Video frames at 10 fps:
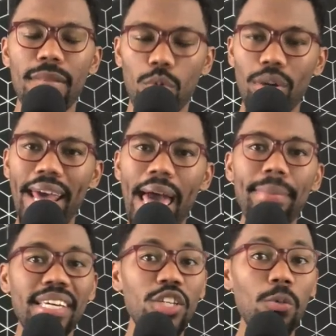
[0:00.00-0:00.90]
What
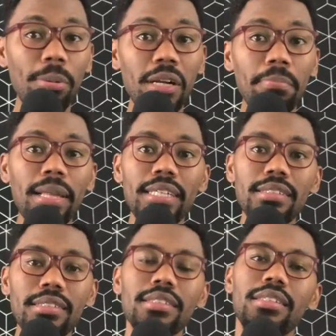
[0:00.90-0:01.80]
habit can you put in
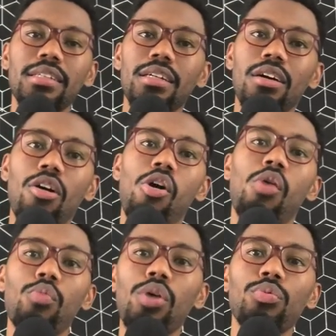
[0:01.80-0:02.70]
place,
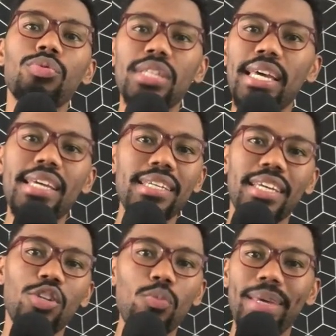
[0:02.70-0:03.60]
or what routine
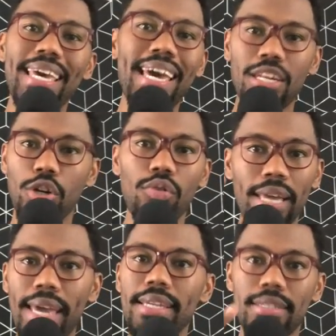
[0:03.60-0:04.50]
can you begin to
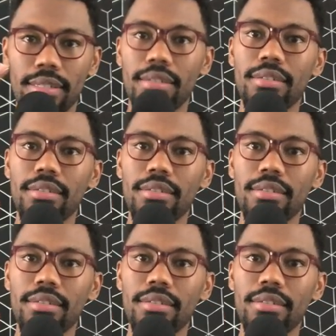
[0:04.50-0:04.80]
create?